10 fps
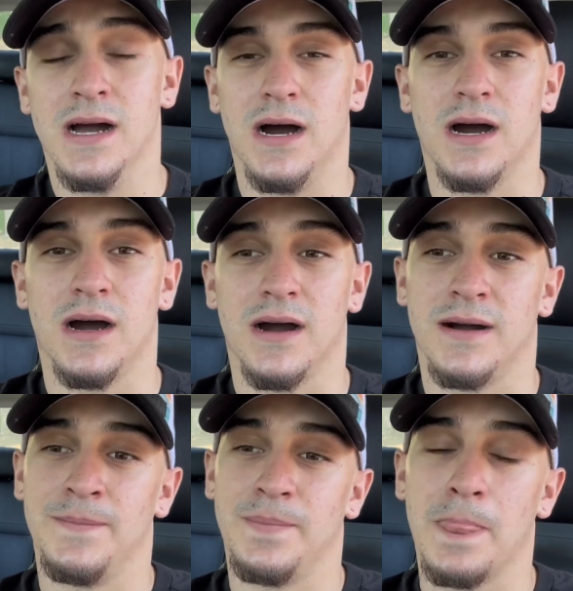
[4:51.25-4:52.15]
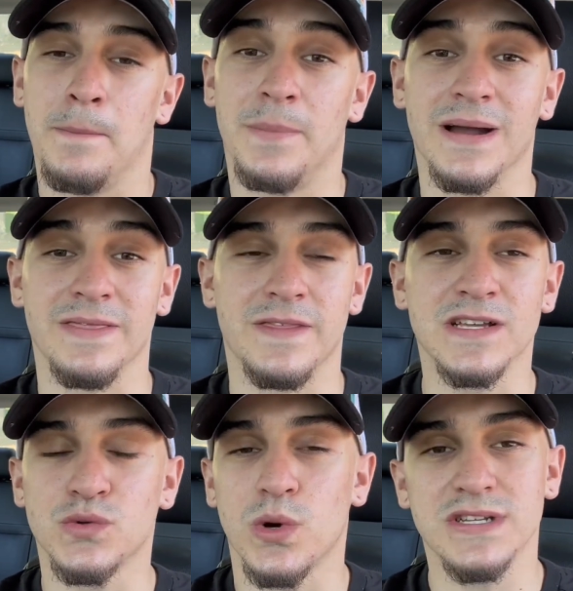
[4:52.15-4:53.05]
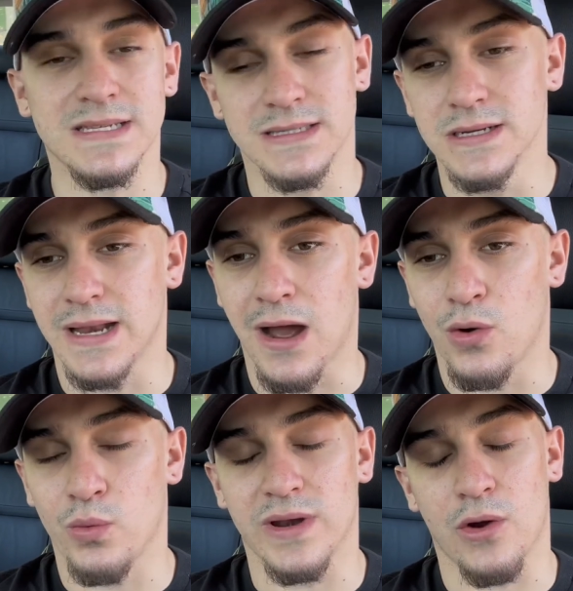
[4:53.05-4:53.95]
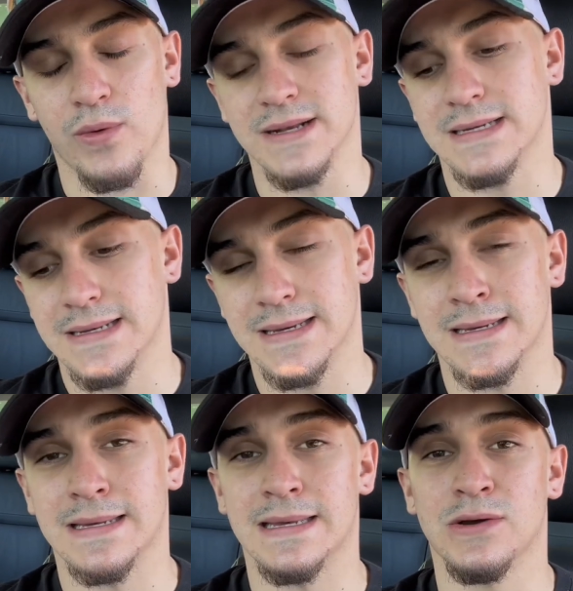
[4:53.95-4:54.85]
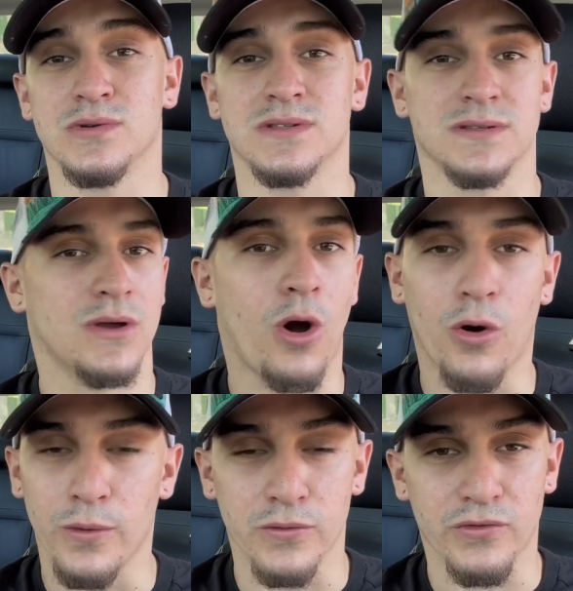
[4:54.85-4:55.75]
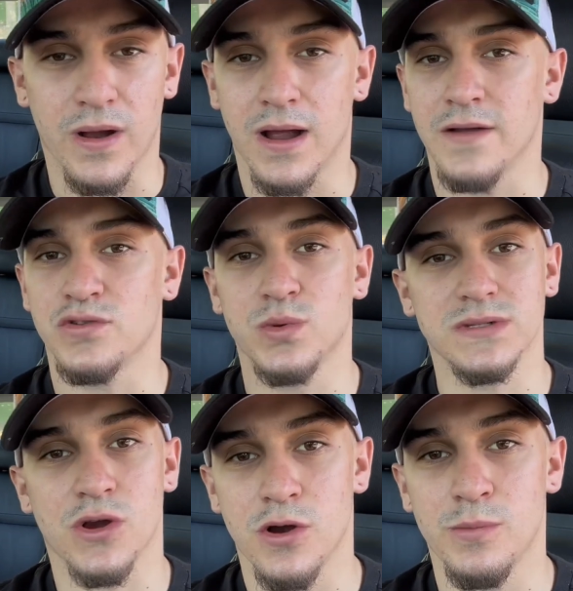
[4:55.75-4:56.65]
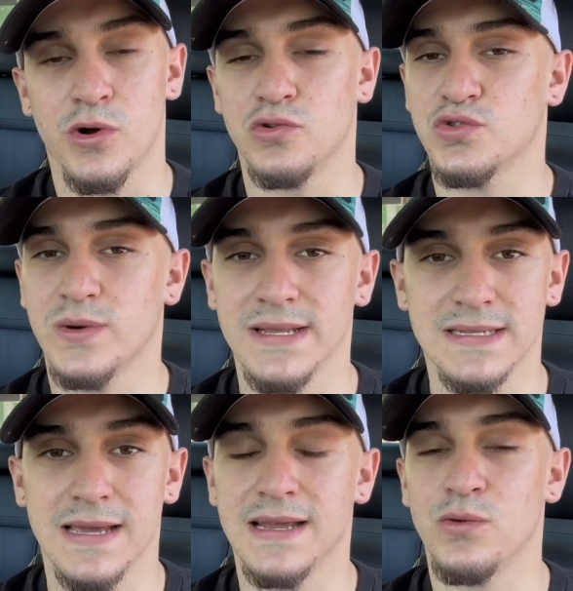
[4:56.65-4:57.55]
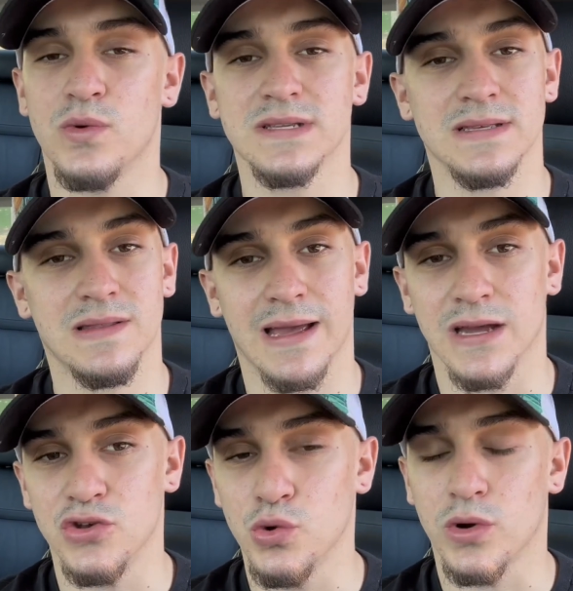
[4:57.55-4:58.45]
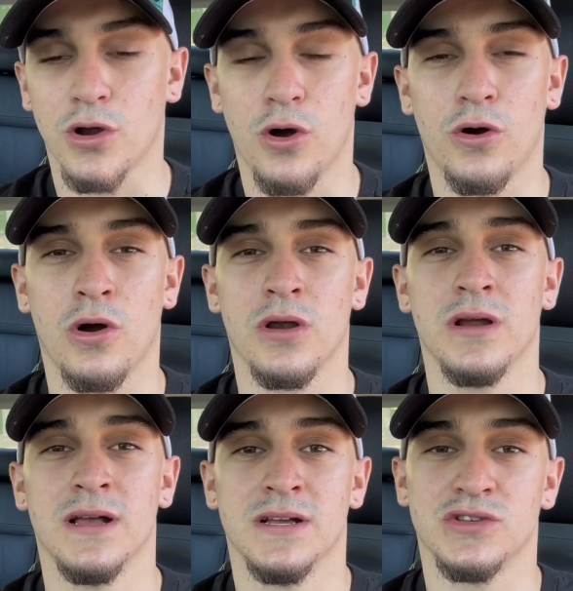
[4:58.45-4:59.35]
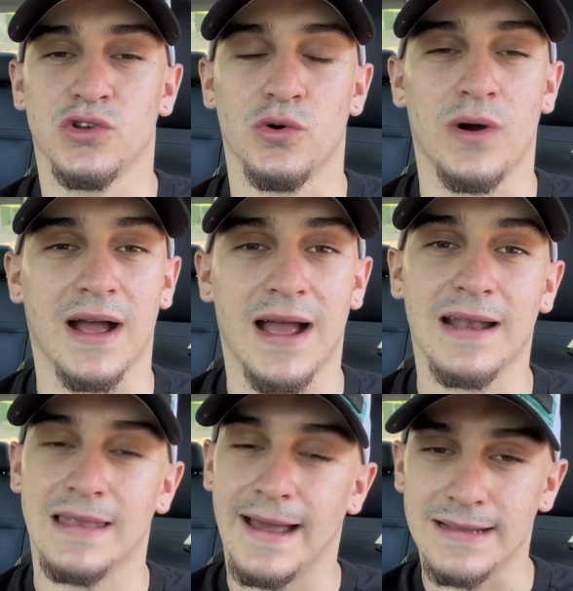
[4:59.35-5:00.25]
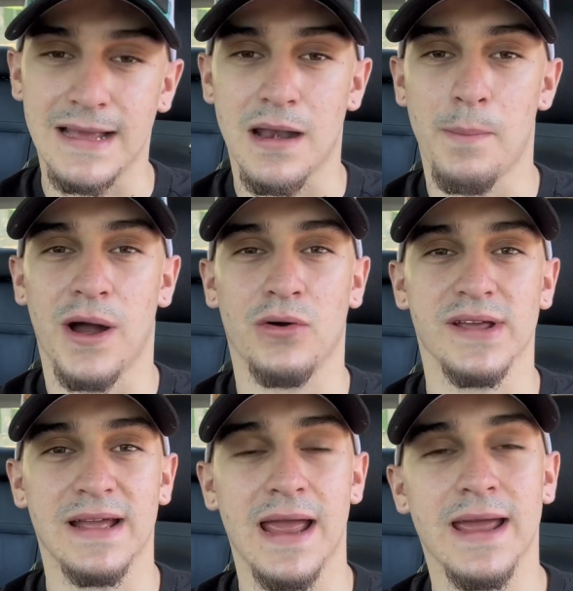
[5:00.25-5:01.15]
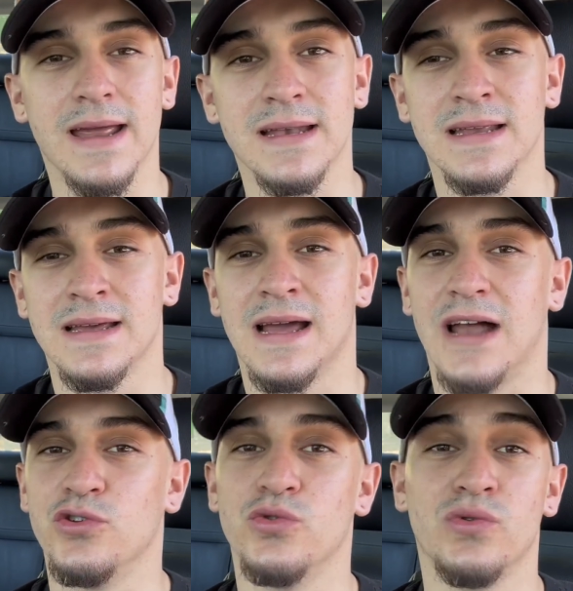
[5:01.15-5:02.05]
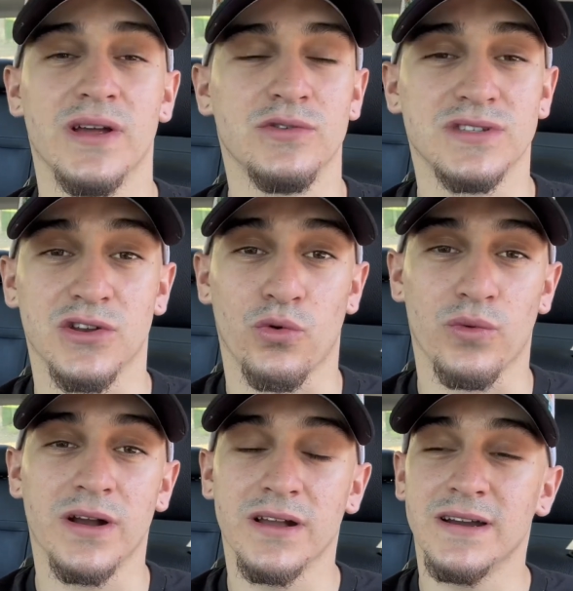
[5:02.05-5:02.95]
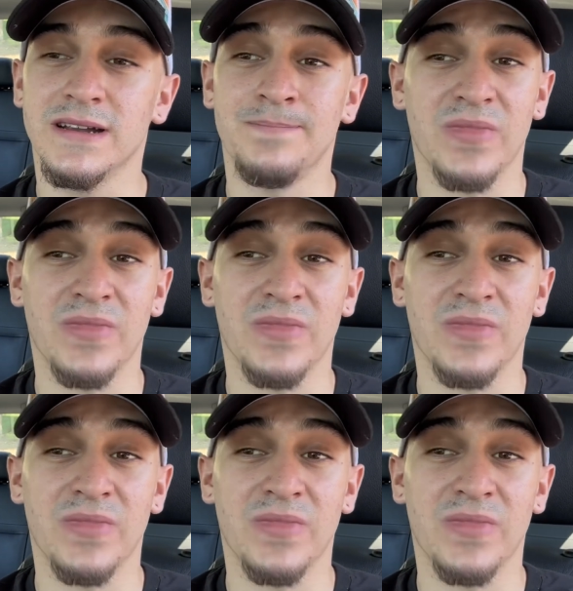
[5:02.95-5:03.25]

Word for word: Um, but this one just stood out when I rented it. It was all wheel drive, twin turbo, 2010. It wasn't like a newer car, so I kind of liked that about it. And I knew it was gonna run good.